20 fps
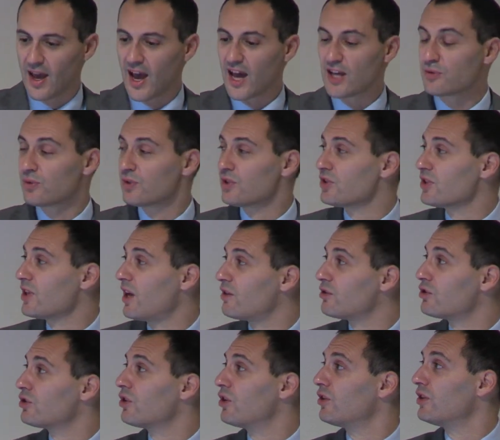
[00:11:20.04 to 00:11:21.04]
As was
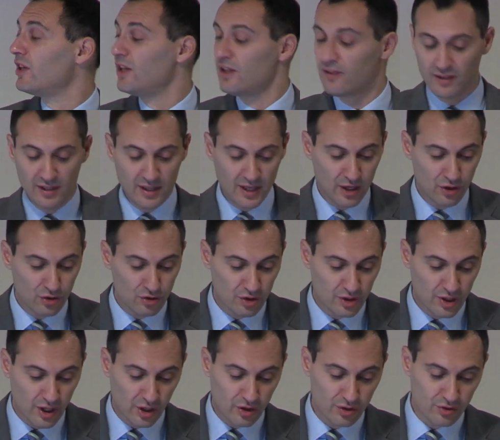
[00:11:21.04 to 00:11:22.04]
touched on in the
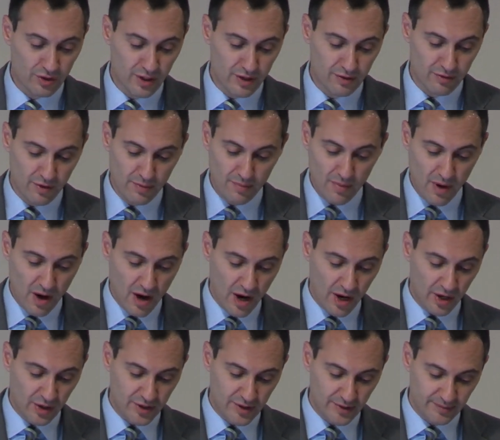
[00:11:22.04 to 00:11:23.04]
introductory
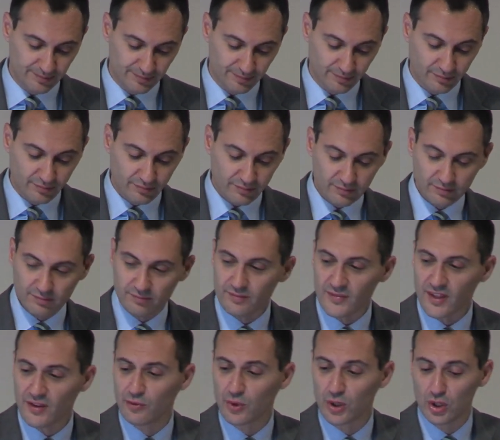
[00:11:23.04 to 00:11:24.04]
remarks,
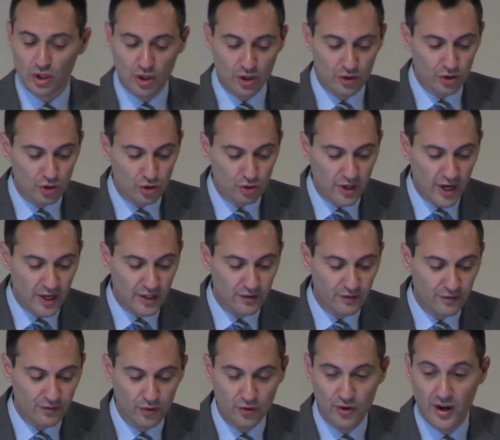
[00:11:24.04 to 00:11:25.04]
we look at the
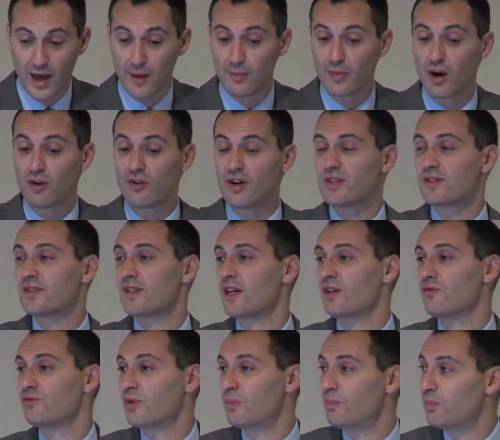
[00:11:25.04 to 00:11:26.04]
trend for
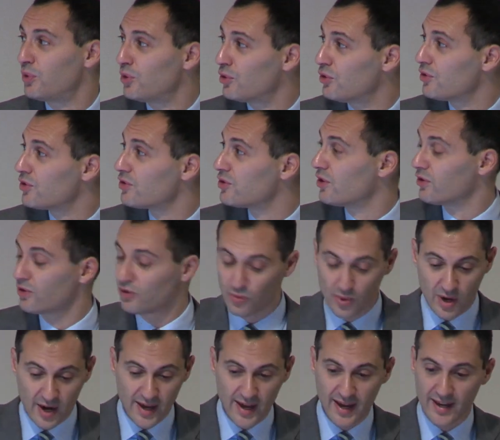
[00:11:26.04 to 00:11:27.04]
MRSA reports on the
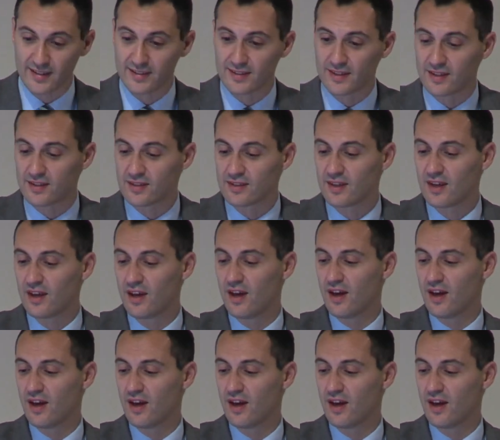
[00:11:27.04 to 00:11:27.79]
y-axis